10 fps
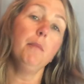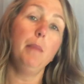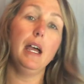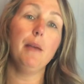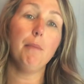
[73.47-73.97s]

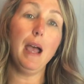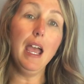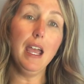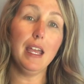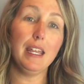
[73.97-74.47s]
But
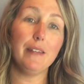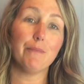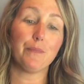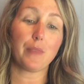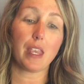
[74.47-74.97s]

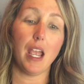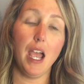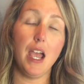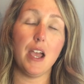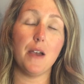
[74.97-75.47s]
by
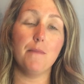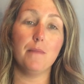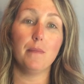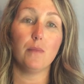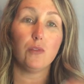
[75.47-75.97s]

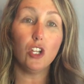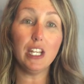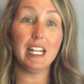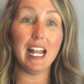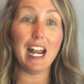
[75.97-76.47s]
um,
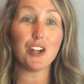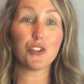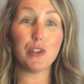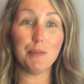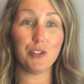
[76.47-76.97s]
looking at our
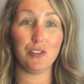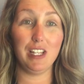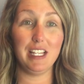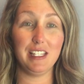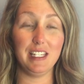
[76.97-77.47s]
scripture
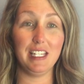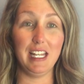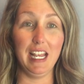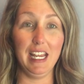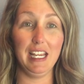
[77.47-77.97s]
lesson
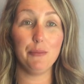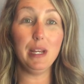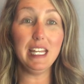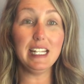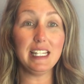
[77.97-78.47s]
today,
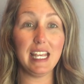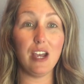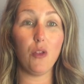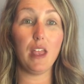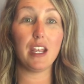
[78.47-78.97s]
we can
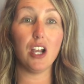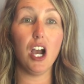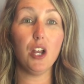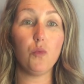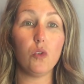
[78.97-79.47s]
tell that
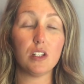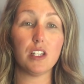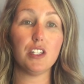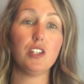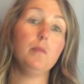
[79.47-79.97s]
God wants
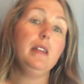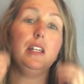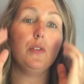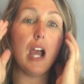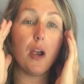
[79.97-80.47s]
us to
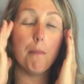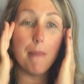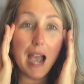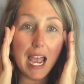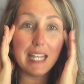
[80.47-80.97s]
be, our
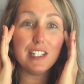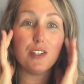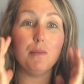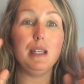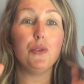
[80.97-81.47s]
minds
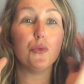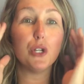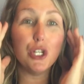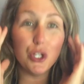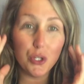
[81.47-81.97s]
to be
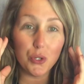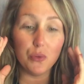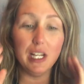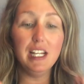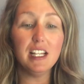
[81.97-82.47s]

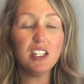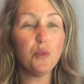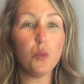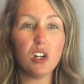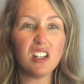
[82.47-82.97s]
renewed. He
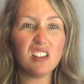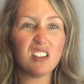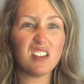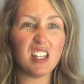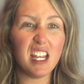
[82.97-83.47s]
doesn't want us
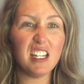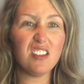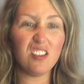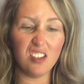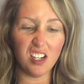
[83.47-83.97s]
to stay
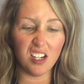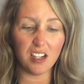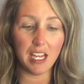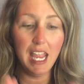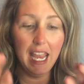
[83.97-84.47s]

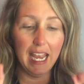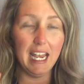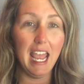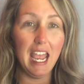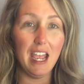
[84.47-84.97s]
stuck
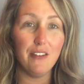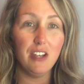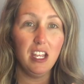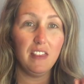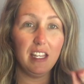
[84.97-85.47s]
and
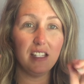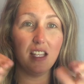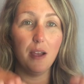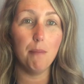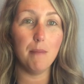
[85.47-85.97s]
have these
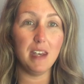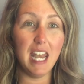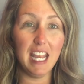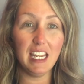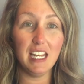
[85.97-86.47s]

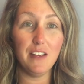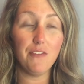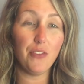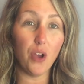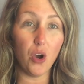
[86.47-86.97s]

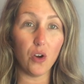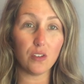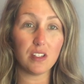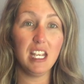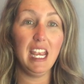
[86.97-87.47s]
negative
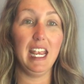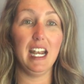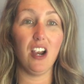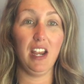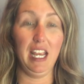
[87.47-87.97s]
thoughts in
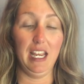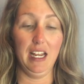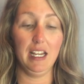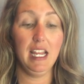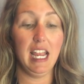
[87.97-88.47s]
our
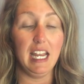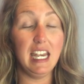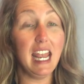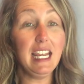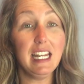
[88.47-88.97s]
head.
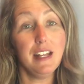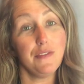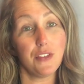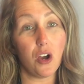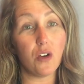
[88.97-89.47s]
And
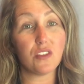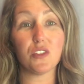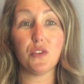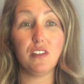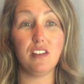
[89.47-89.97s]
negative thoughts
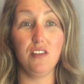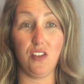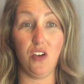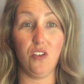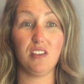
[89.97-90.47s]
are
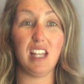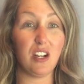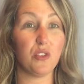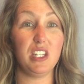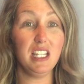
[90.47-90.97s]
thoughts that
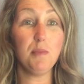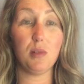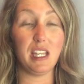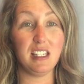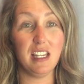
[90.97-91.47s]
are
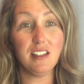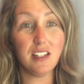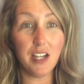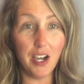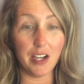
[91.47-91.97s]
displeasing
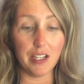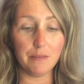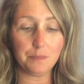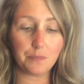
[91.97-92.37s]
to God.